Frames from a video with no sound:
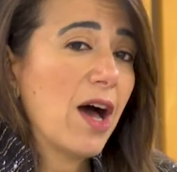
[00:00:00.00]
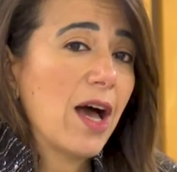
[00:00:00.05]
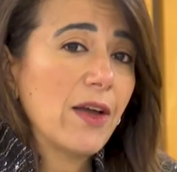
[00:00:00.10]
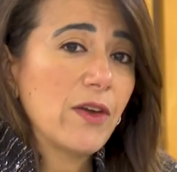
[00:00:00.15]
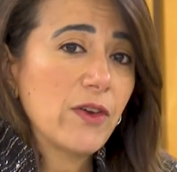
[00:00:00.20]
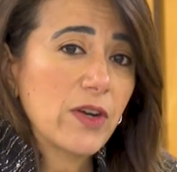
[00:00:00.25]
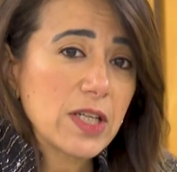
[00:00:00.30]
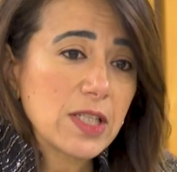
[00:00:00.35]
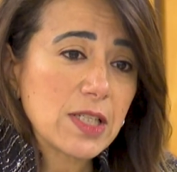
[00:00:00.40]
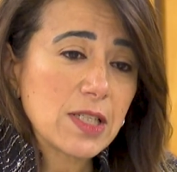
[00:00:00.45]

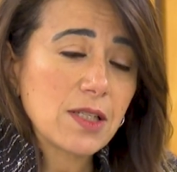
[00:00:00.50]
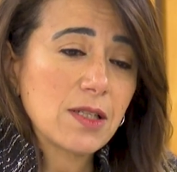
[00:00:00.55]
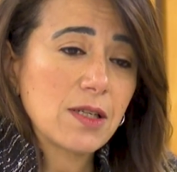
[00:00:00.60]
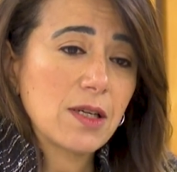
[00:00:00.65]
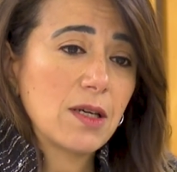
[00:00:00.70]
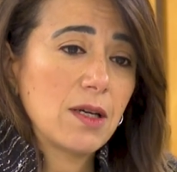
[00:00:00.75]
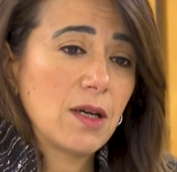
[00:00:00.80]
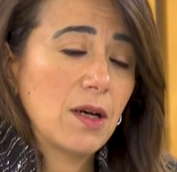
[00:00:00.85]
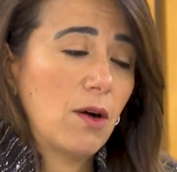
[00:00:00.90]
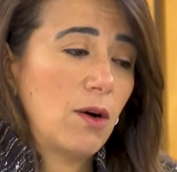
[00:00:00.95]
high risk
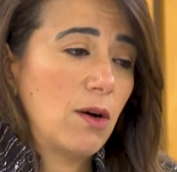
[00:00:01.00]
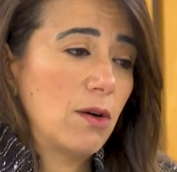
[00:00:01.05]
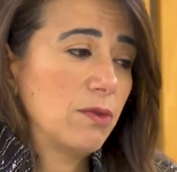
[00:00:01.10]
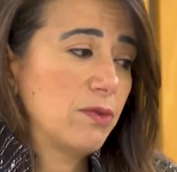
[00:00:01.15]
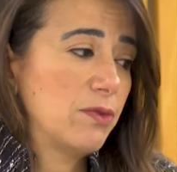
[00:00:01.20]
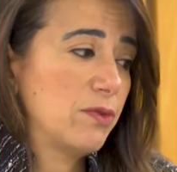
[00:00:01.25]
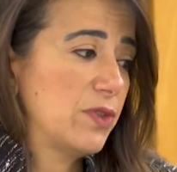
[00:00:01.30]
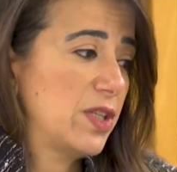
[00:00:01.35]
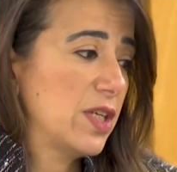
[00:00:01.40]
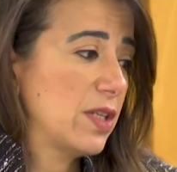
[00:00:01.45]
of
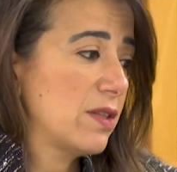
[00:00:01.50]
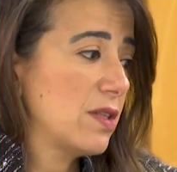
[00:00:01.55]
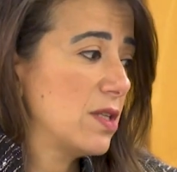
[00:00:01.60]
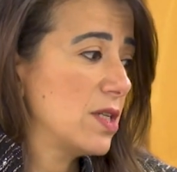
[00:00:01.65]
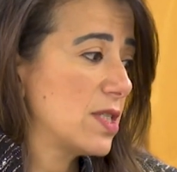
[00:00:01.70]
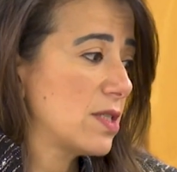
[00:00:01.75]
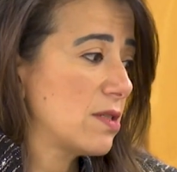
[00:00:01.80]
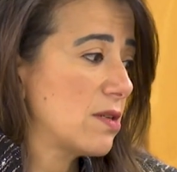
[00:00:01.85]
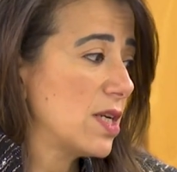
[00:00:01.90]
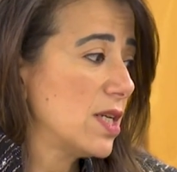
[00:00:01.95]
debt
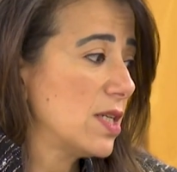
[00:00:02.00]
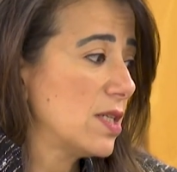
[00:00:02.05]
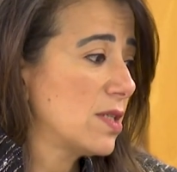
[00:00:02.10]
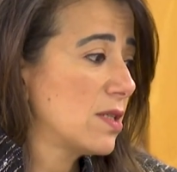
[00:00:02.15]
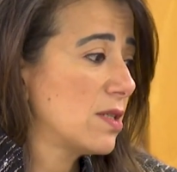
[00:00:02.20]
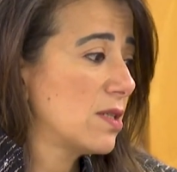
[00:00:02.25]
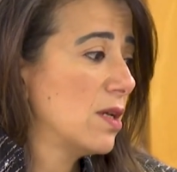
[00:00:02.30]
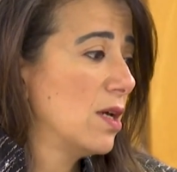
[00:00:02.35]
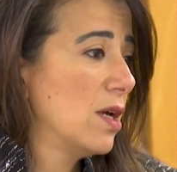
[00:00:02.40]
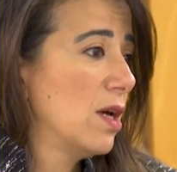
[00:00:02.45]

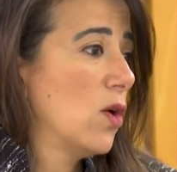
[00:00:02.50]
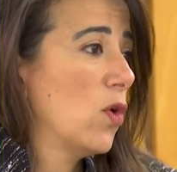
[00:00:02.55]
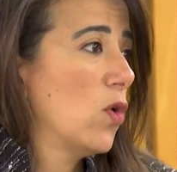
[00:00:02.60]
distress,